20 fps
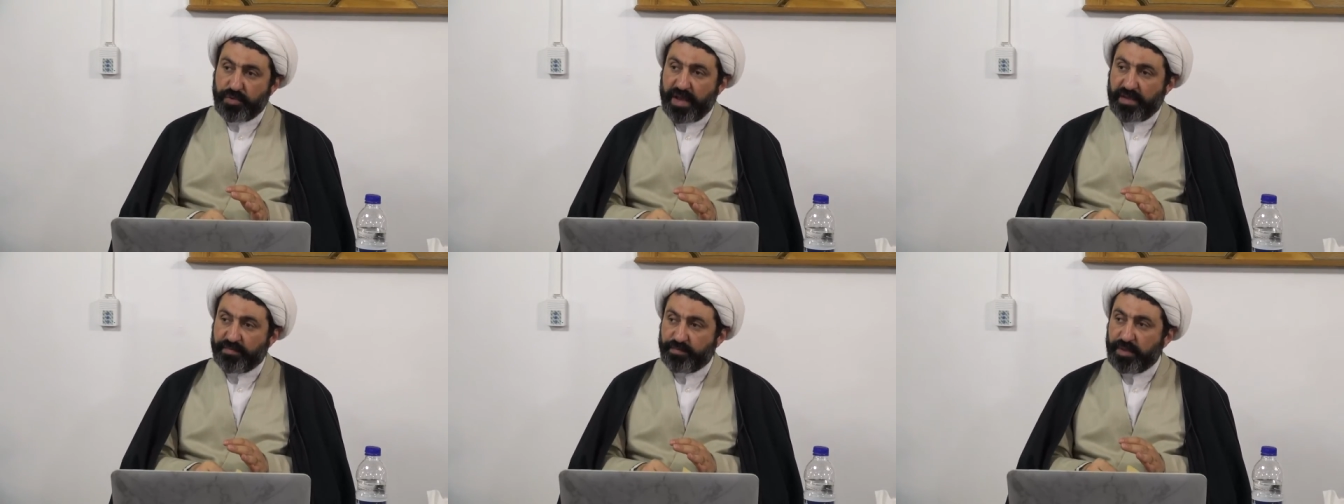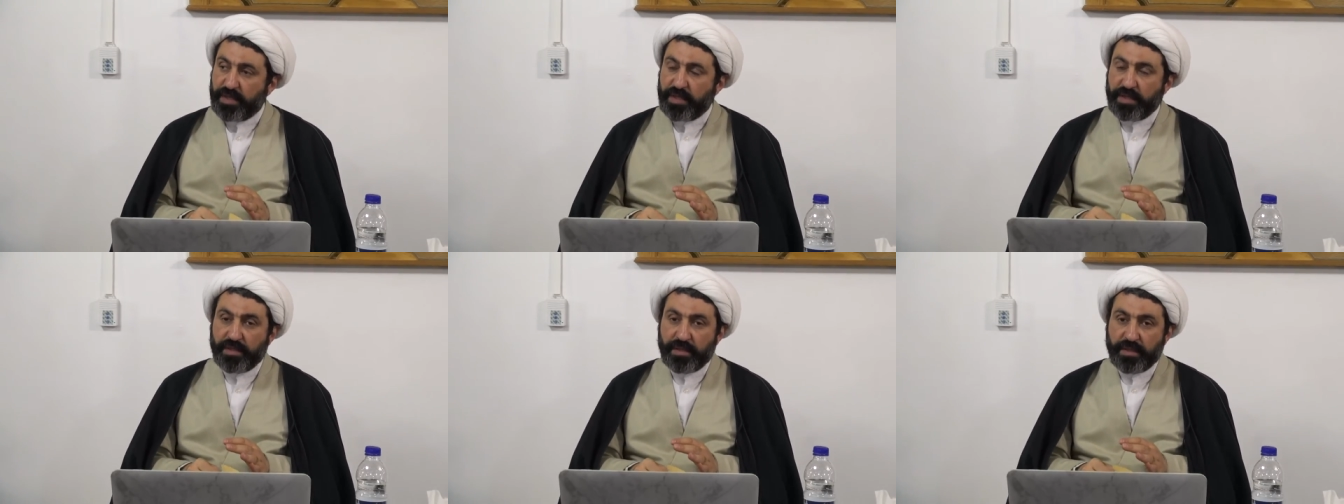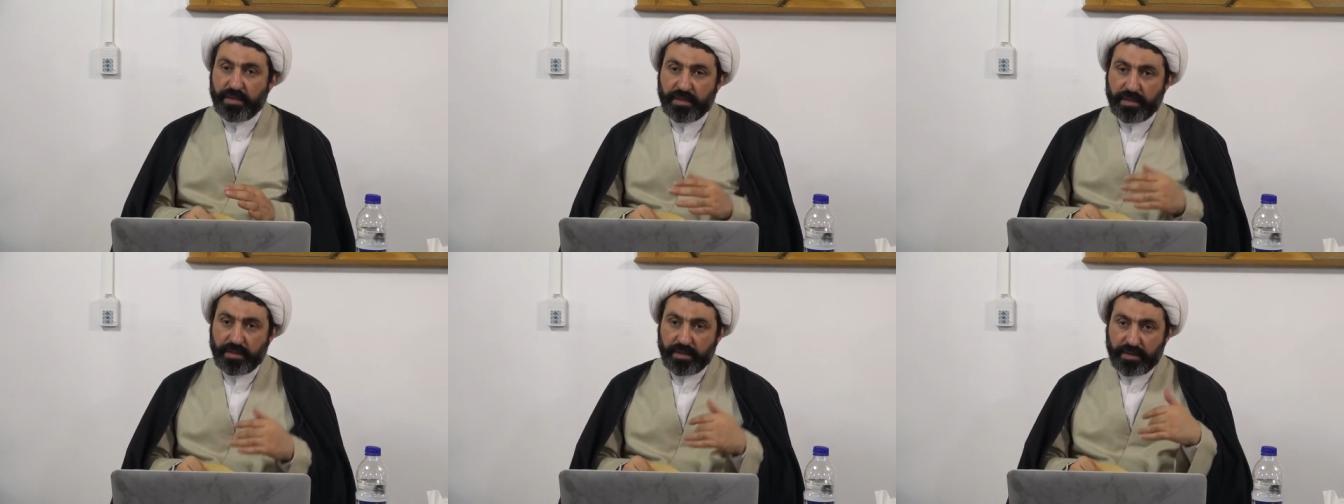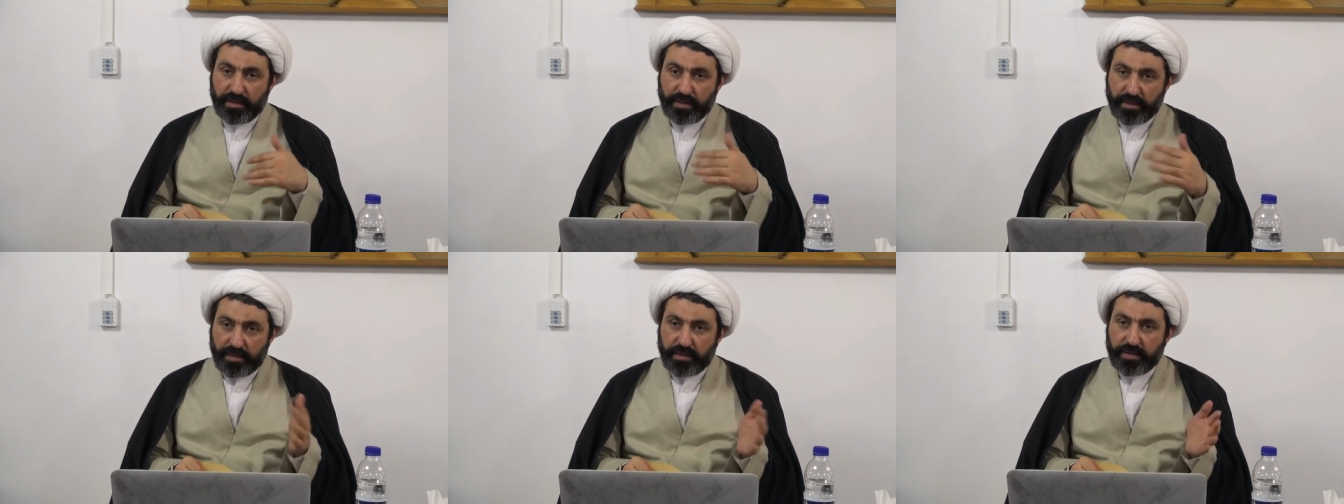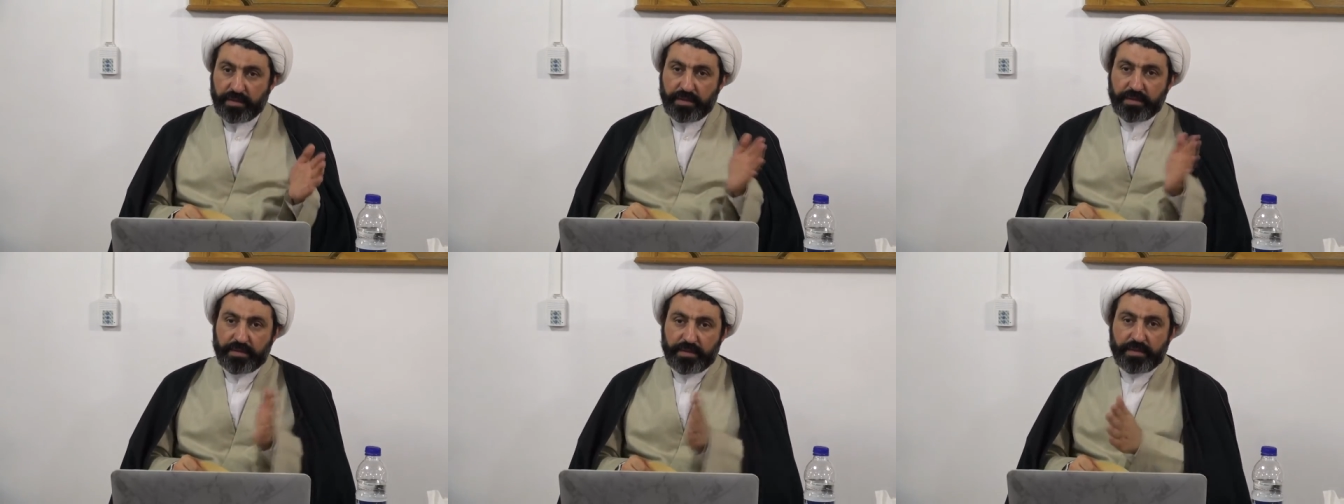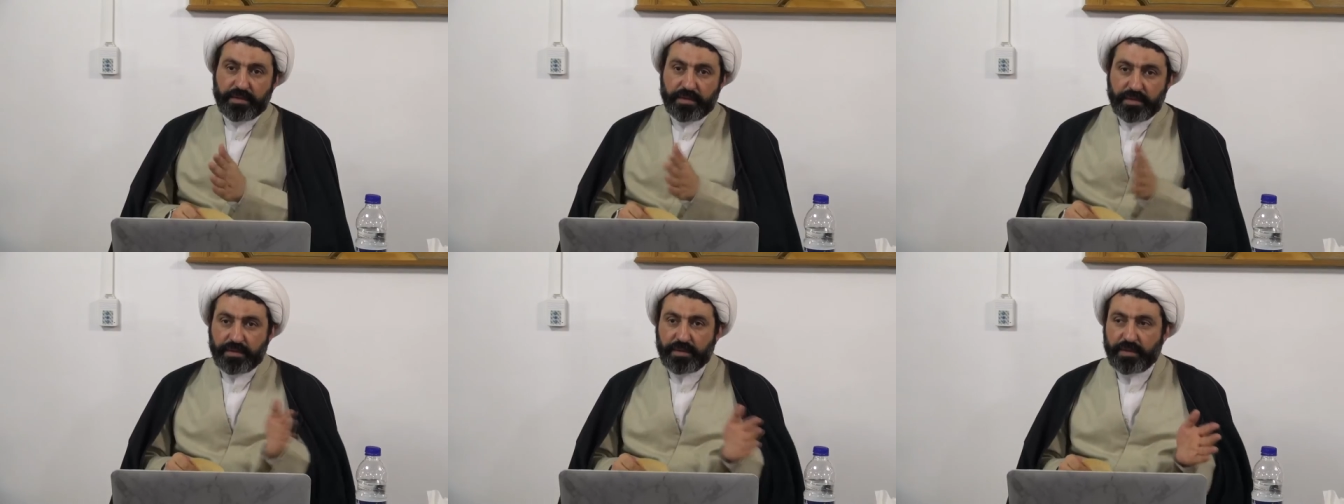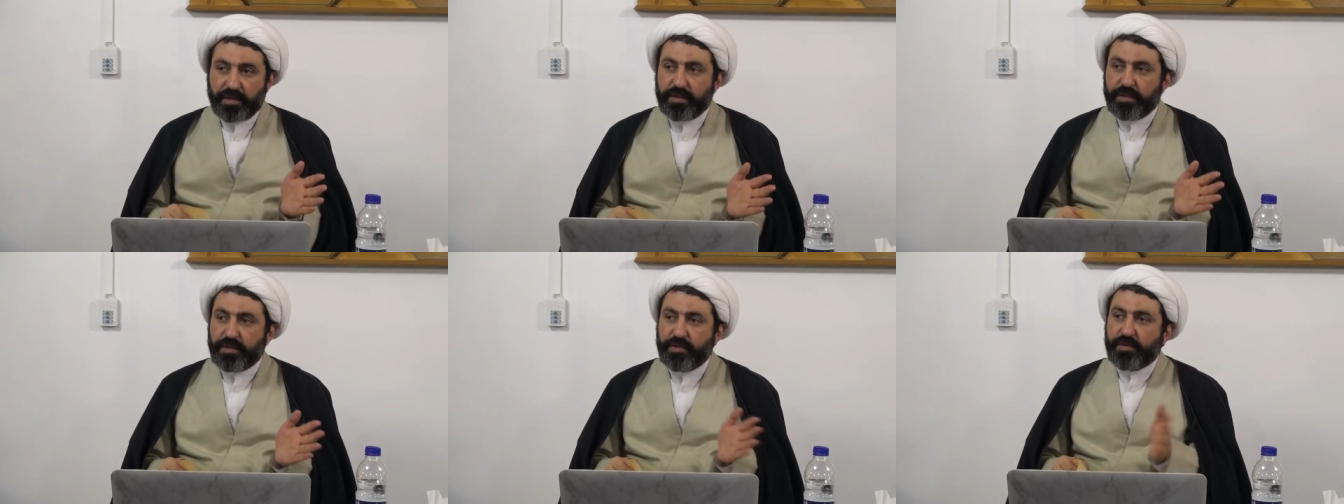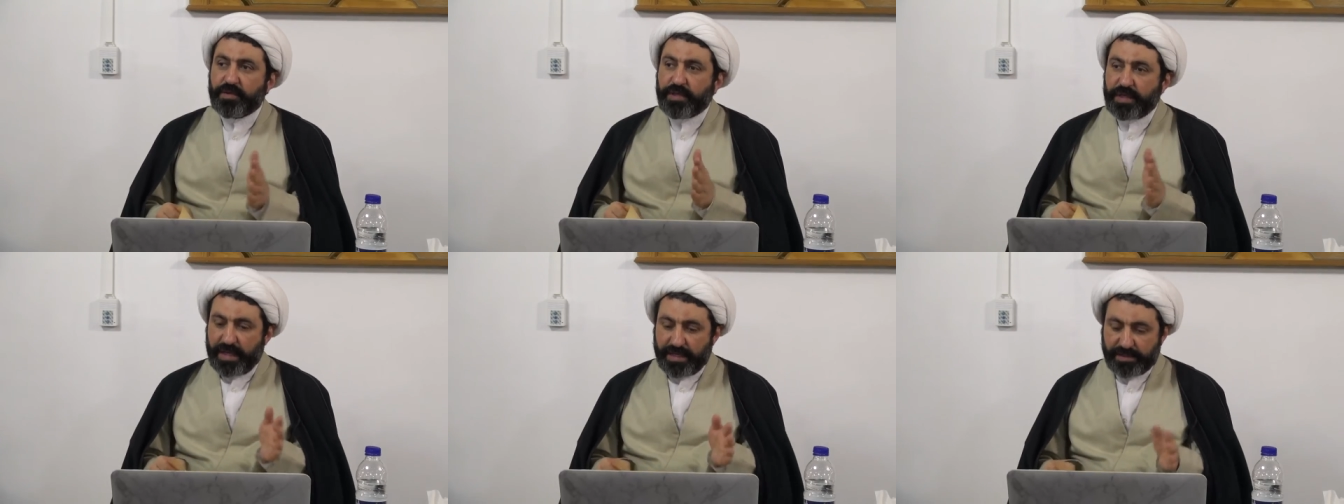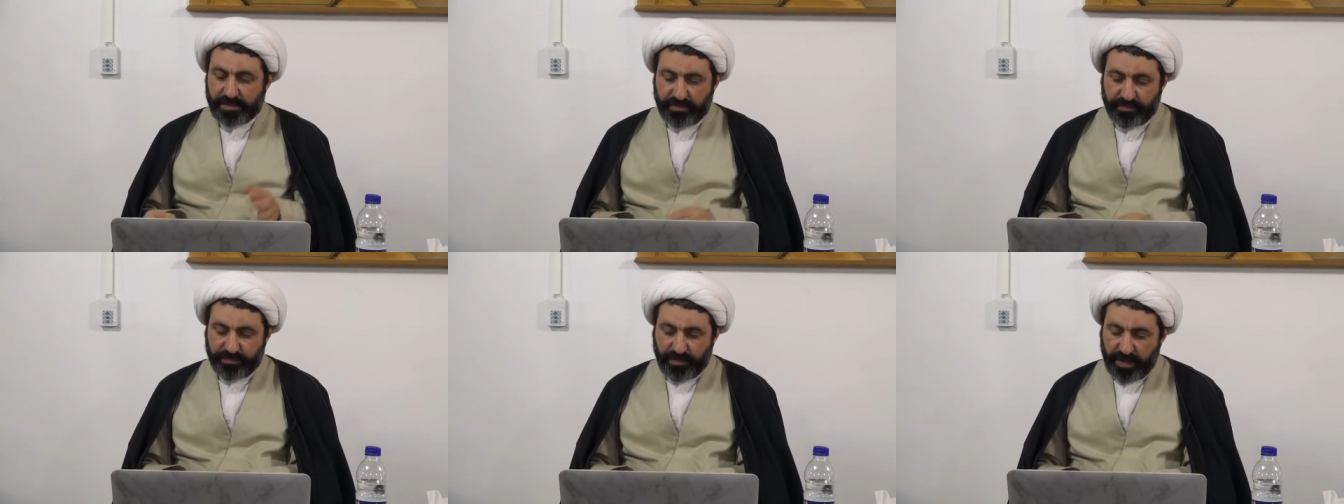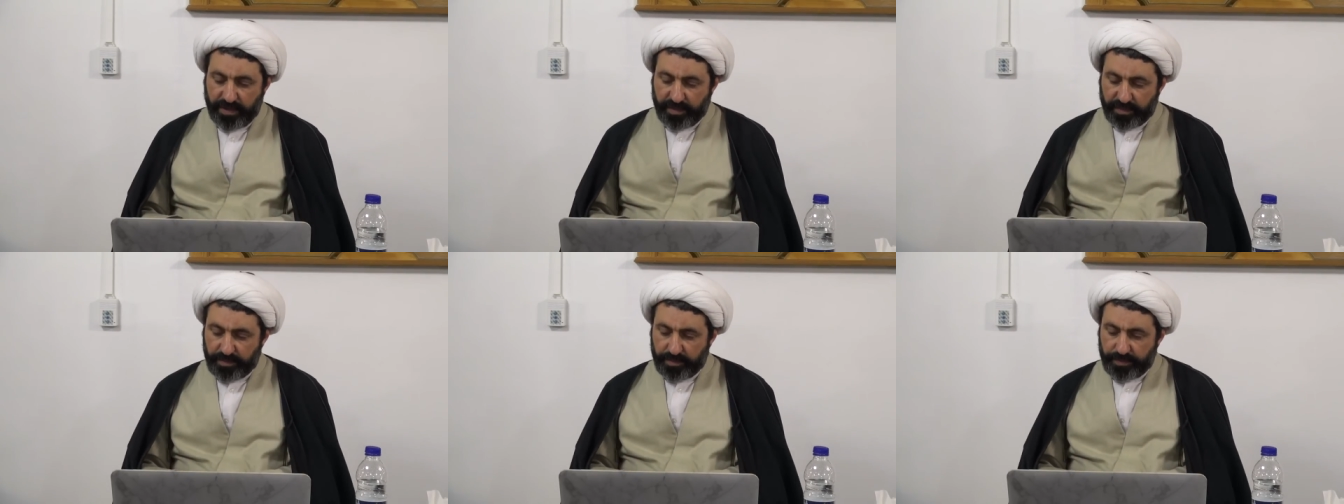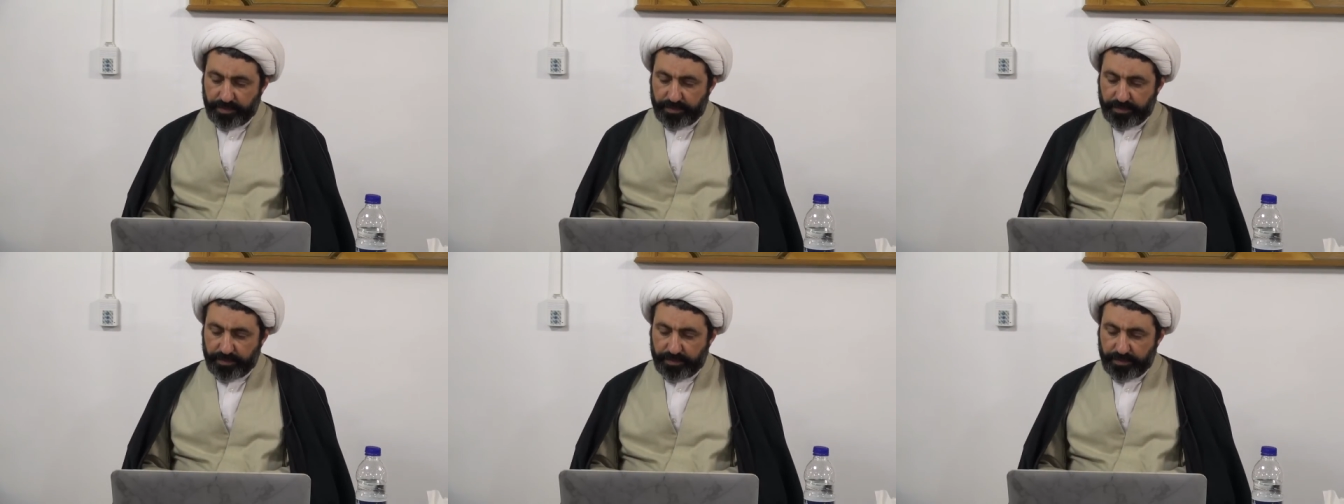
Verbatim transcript: have been, you know, classified.